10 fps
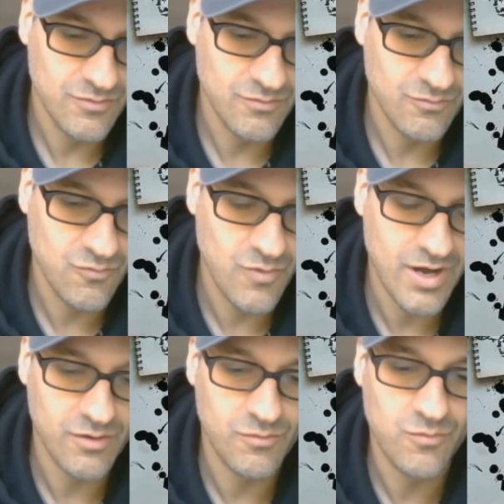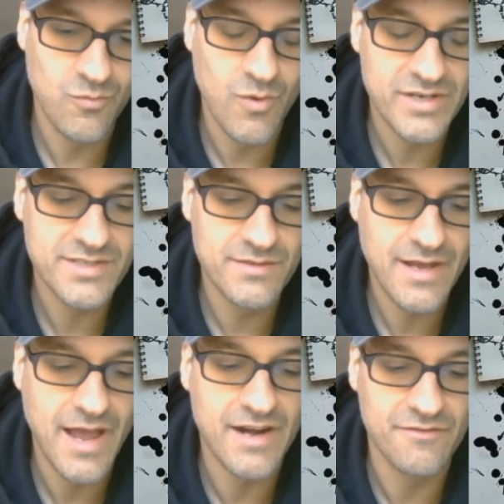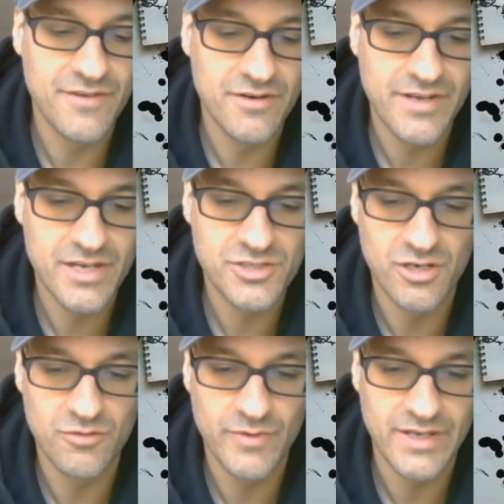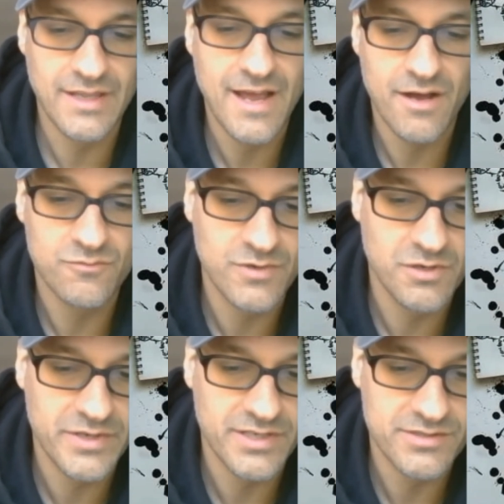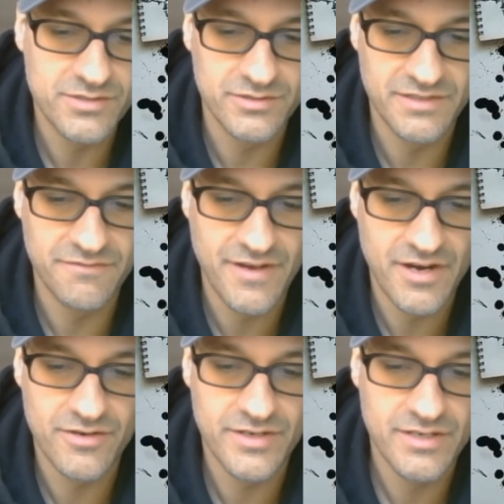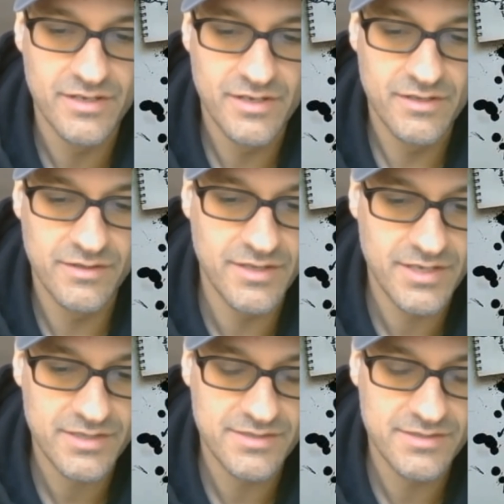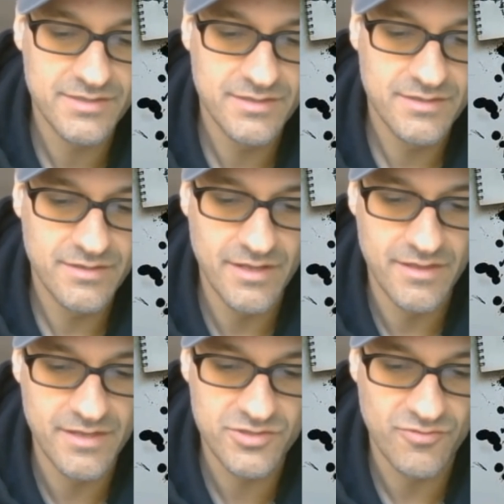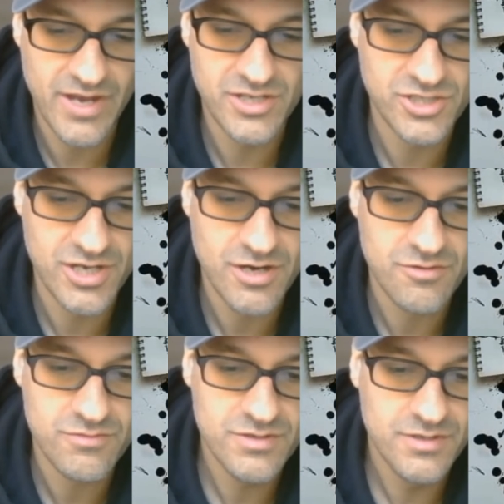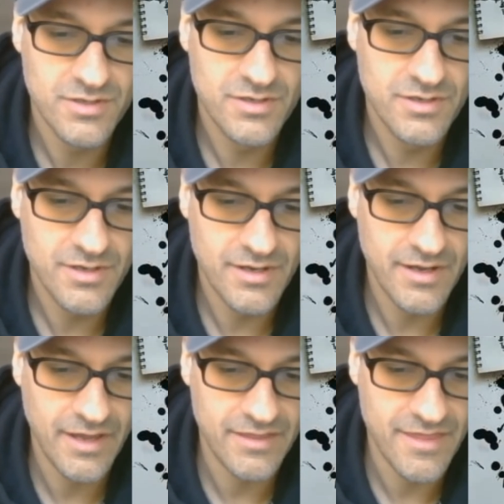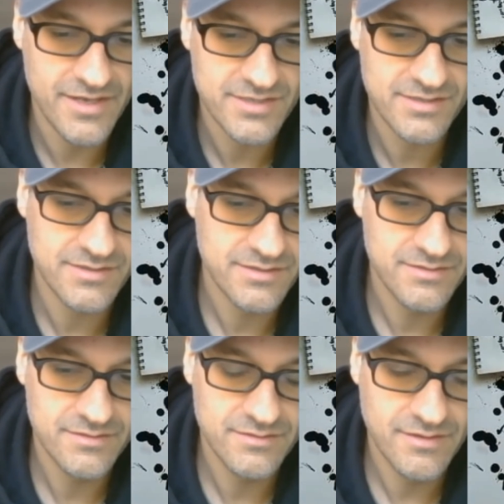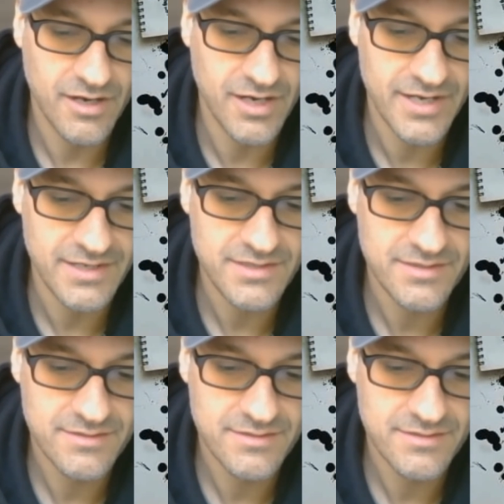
well, what kind of variation are we allowed? Well, we can certainly vary this and this ratio and this height.